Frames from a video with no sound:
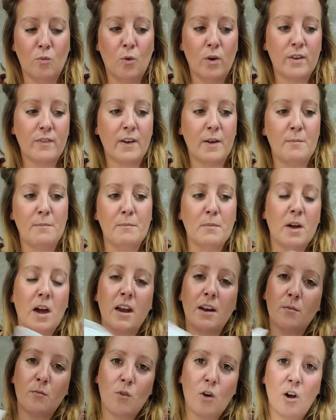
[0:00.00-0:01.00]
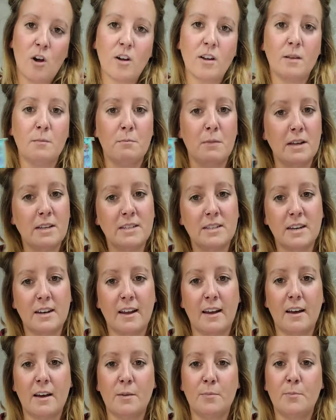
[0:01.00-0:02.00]
what if I cut them wrong and messed it
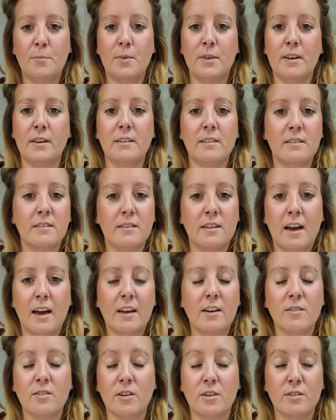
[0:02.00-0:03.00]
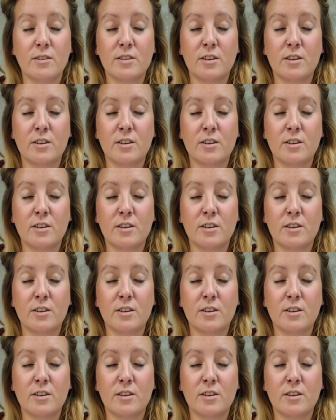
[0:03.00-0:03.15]
up, and I don't know.